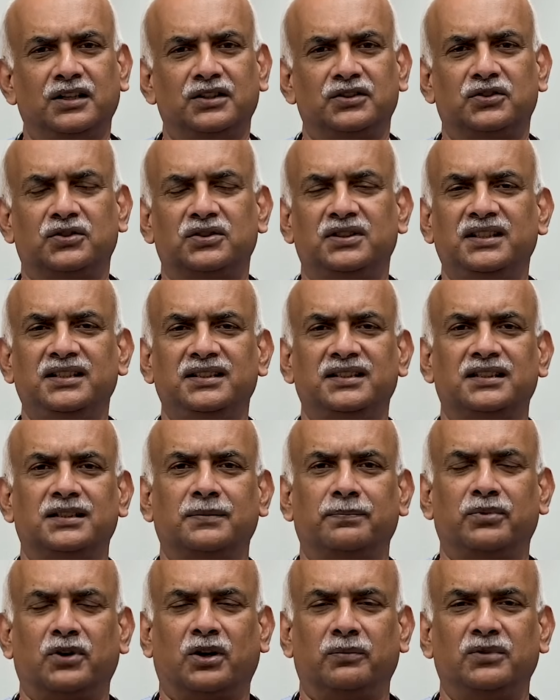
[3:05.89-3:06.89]
So these are
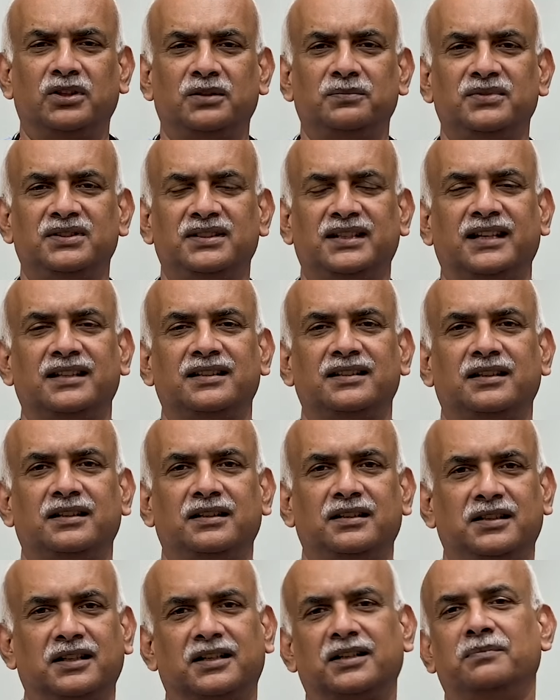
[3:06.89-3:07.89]
the problems that
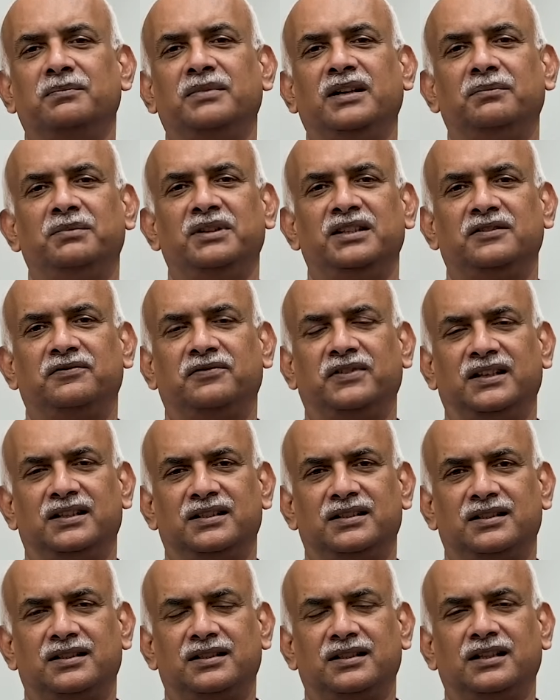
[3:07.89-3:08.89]
term babies
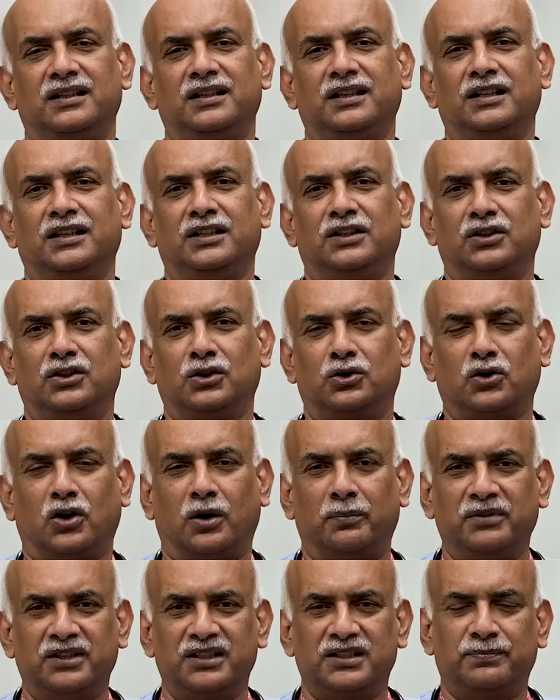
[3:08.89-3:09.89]
face. The
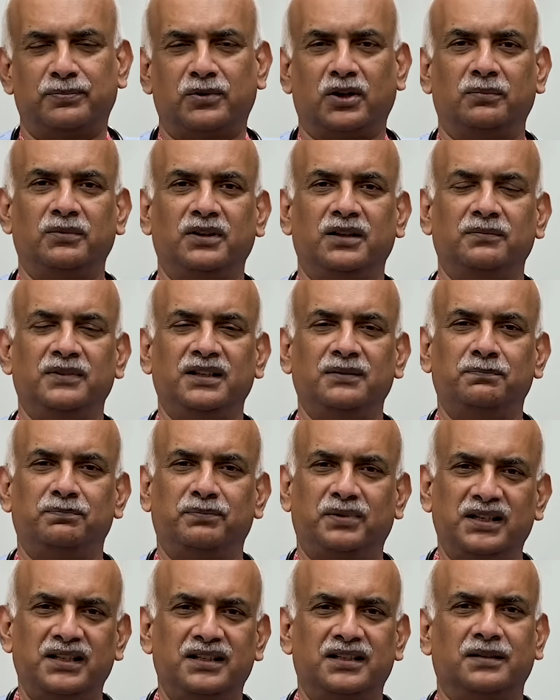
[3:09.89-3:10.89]
complex problem in
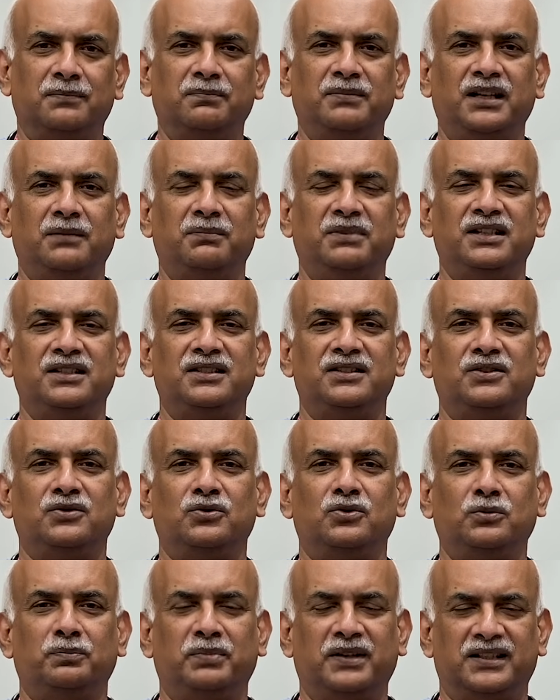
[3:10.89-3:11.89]
preterm babies
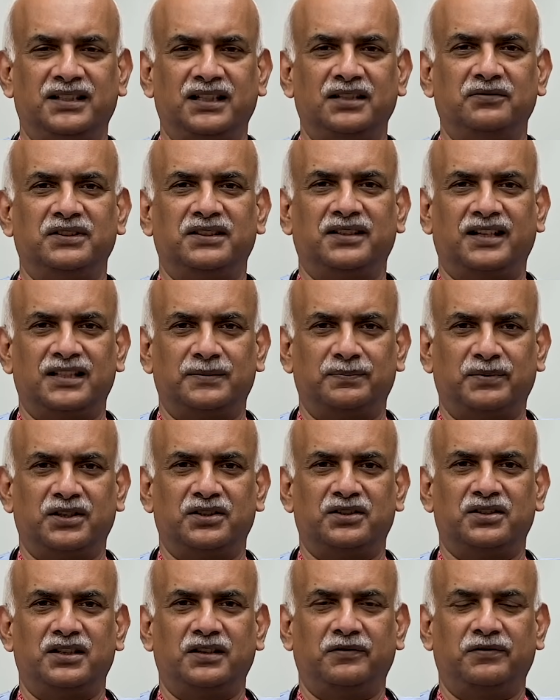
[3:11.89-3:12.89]
who present with
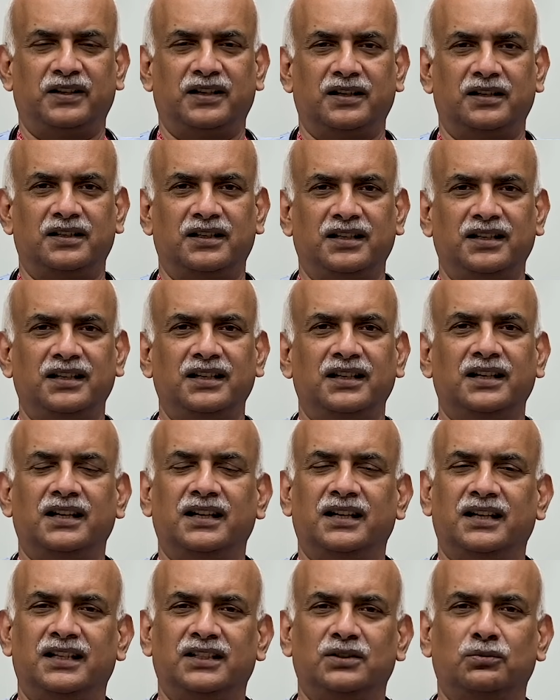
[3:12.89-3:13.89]
respiratory difficulty
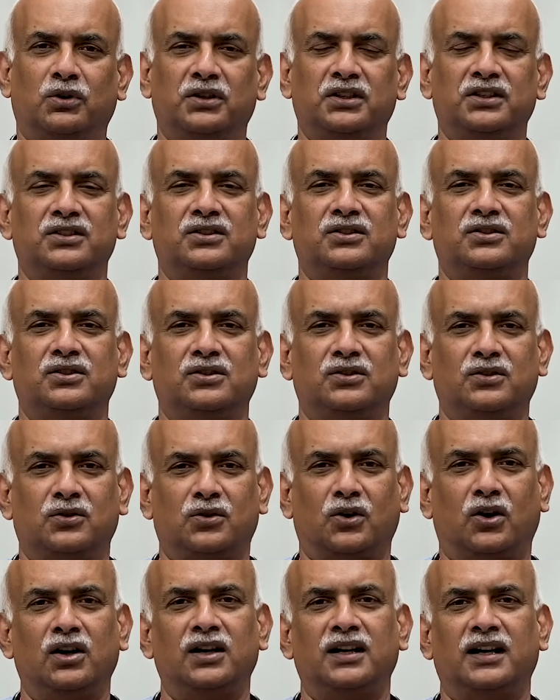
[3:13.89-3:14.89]
is what is
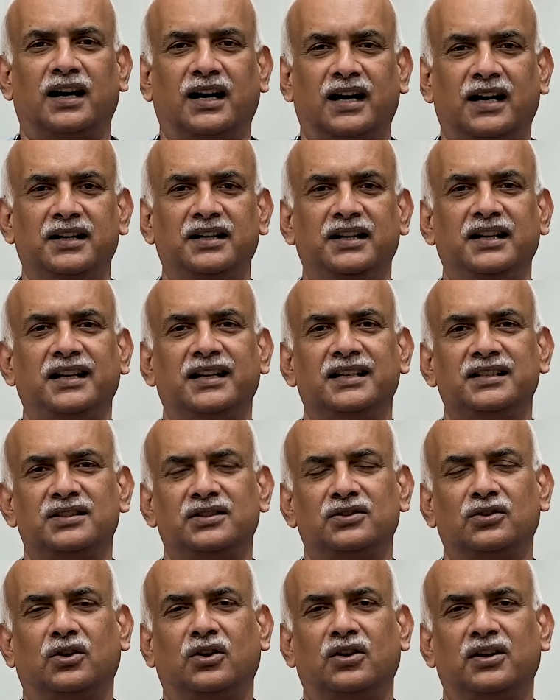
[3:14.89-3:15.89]
called
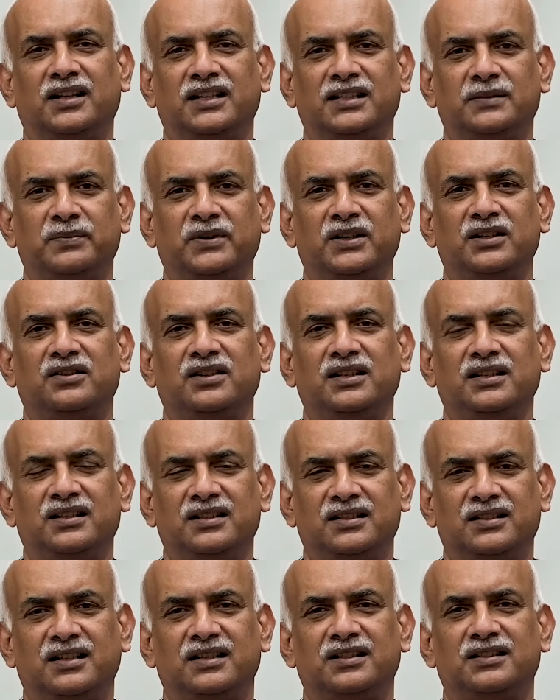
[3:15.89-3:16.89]
RDS or respiratory
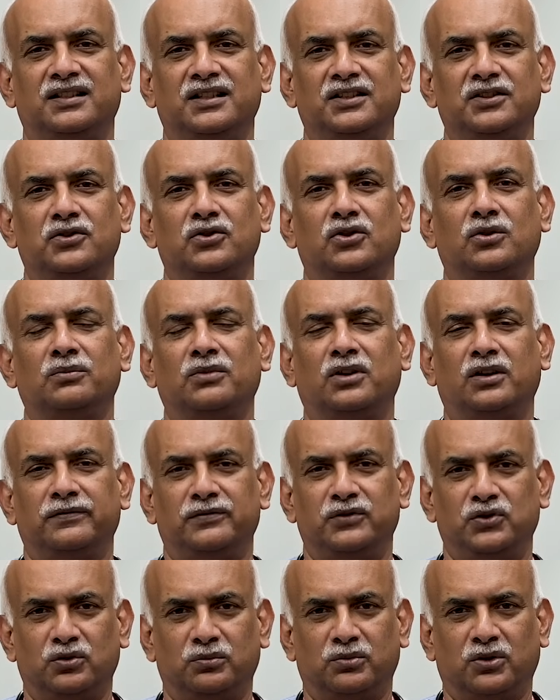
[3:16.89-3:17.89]
distress syndrome
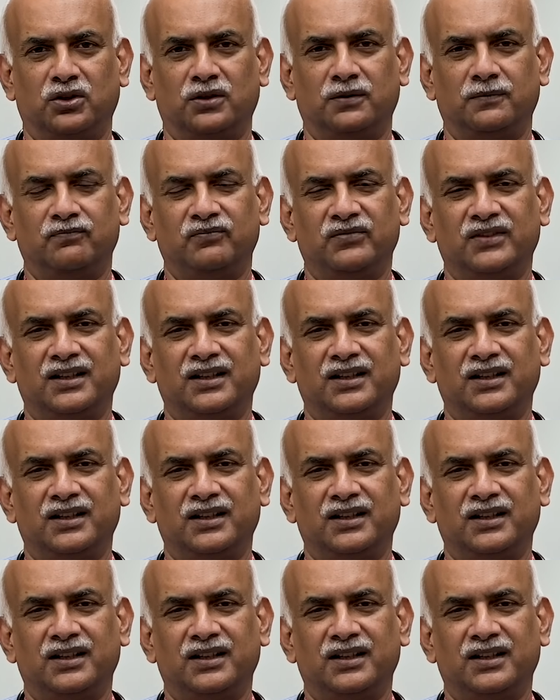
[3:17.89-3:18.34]
of newborn.